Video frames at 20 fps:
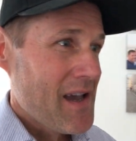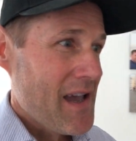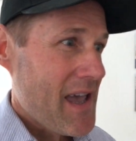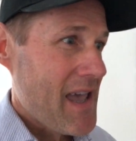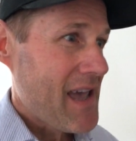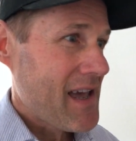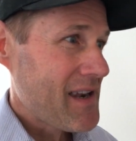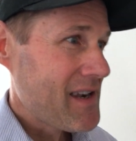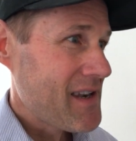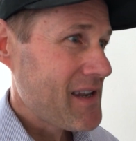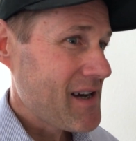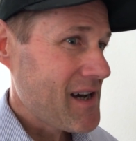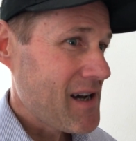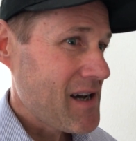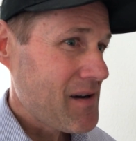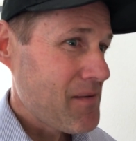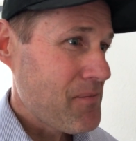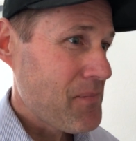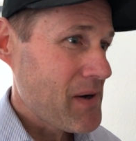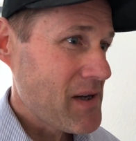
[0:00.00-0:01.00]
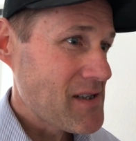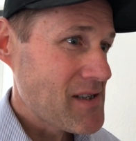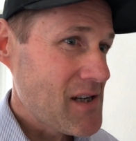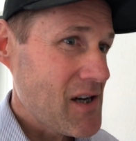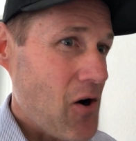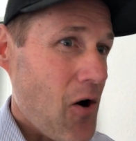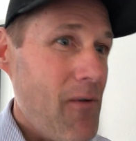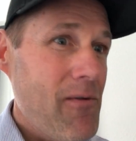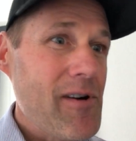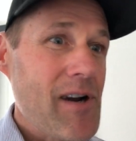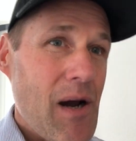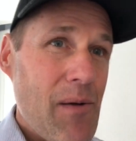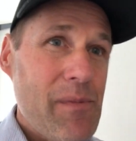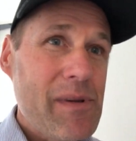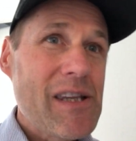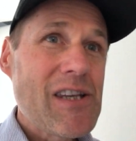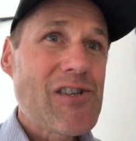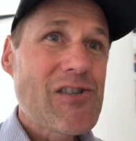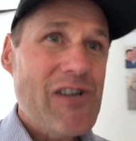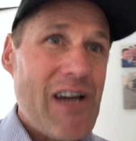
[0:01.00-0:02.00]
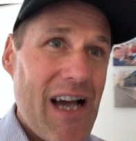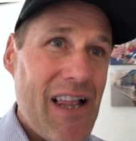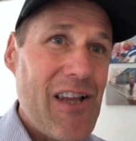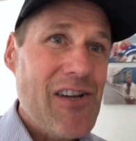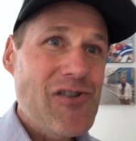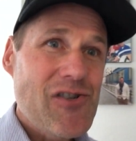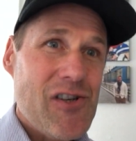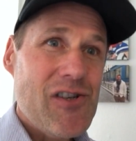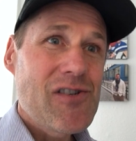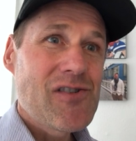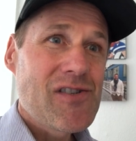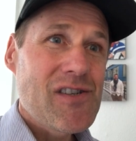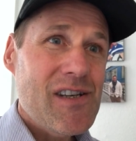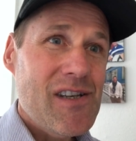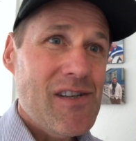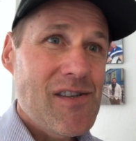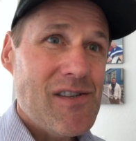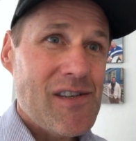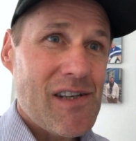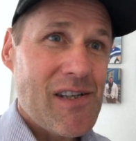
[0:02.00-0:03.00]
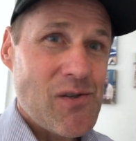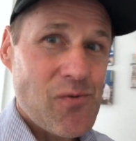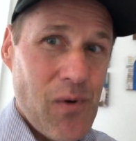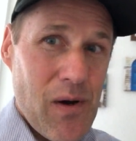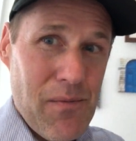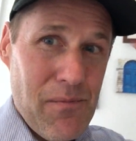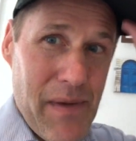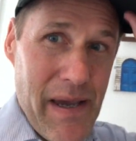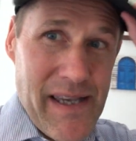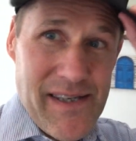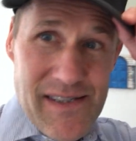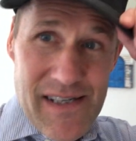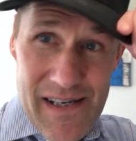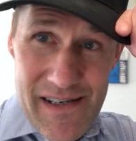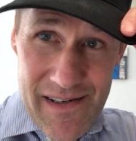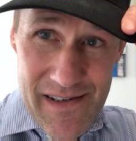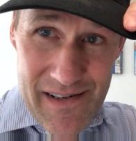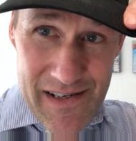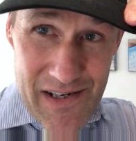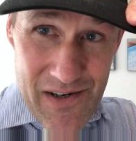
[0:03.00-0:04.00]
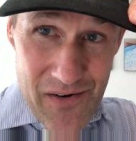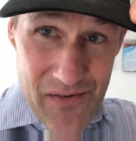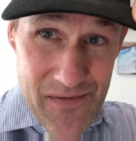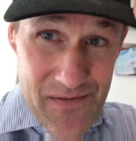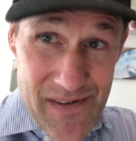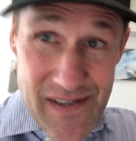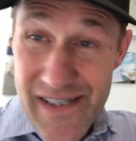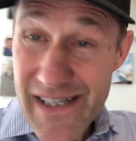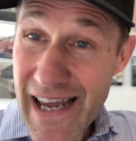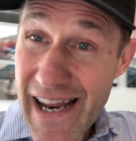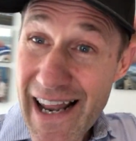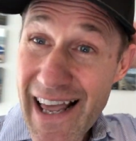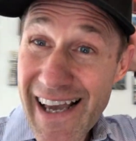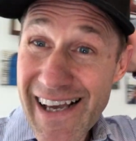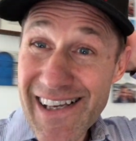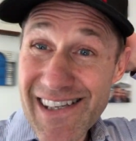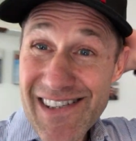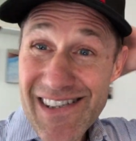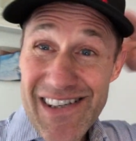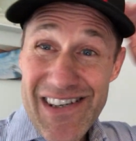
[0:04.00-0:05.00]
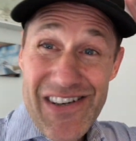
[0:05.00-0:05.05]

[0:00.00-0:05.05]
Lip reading: And but overcoming these challenges is what makes it 10x.